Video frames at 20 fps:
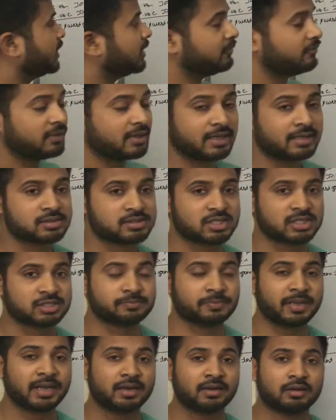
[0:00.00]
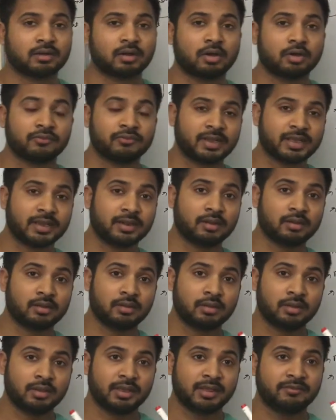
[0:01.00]
then we can suspect, or we can
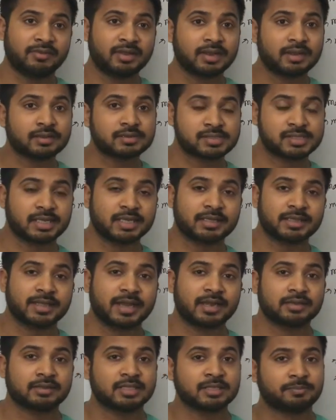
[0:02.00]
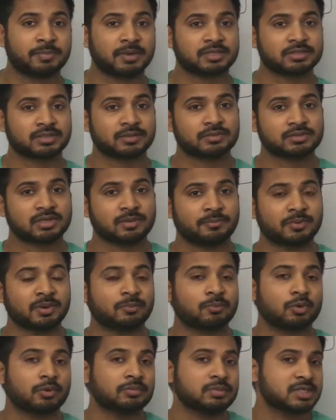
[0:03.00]
even say that the person
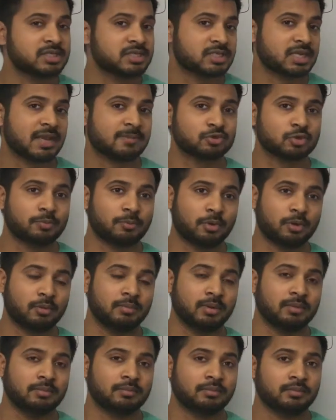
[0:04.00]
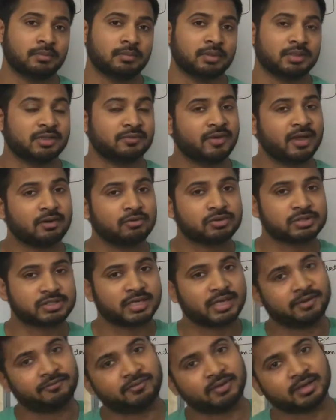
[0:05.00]
suffering from these types of problem. The value is,
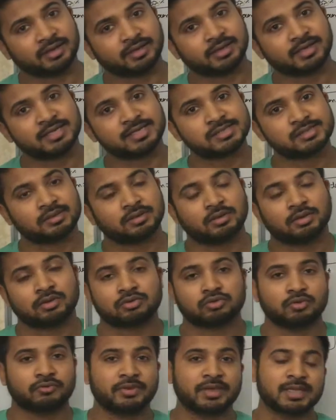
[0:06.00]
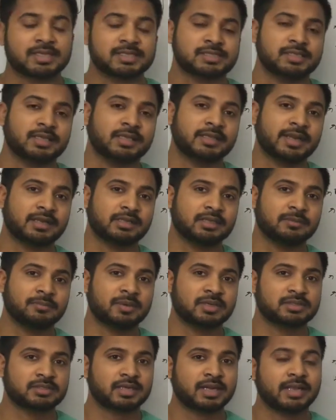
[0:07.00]
if increase, so we can say that the
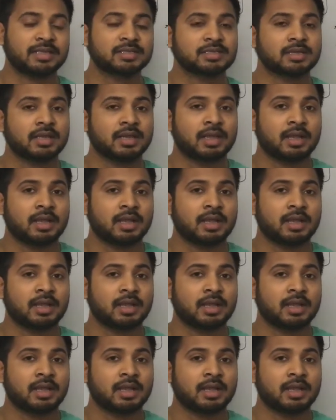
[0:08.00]
person has